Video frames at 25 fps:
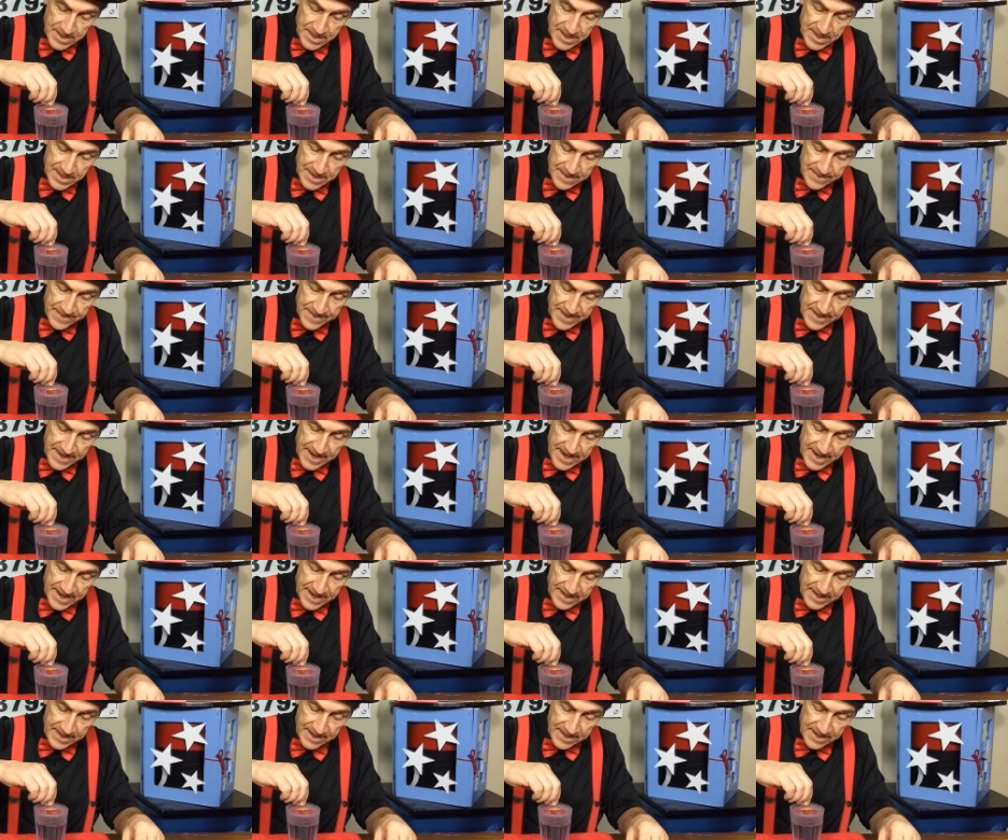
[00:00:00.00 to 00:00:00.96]
And
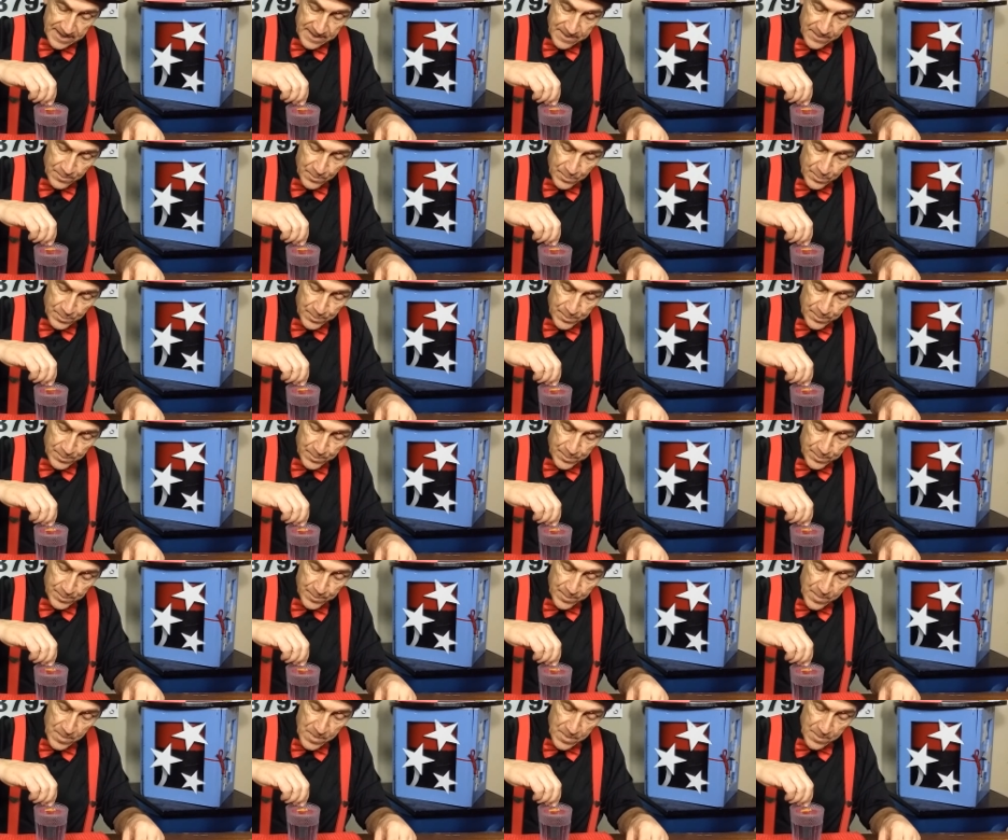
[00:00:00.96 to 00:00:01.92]
then
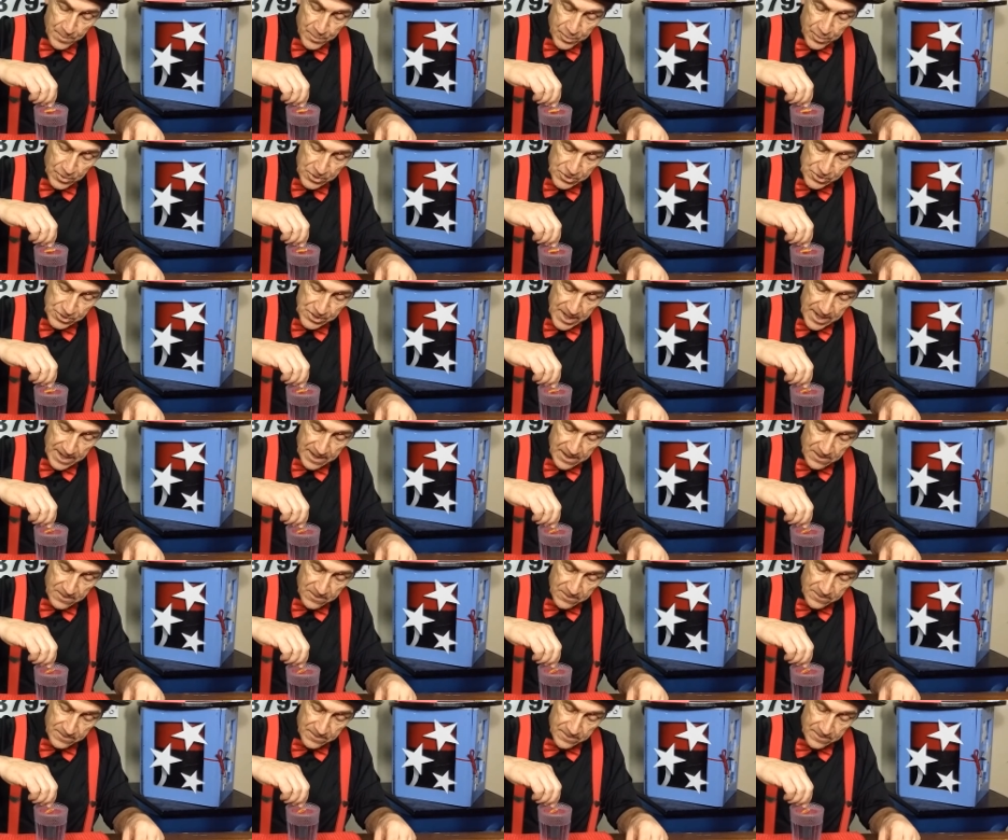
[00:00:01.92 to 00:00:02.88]
push
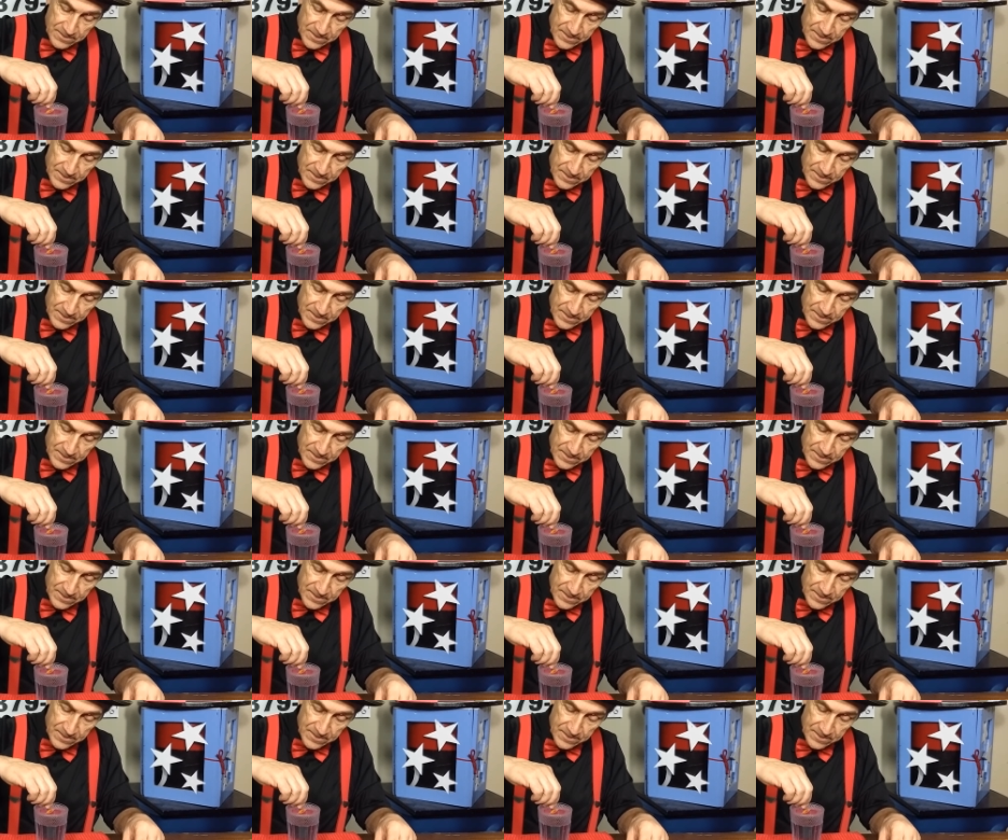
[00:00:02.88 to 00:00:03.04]
down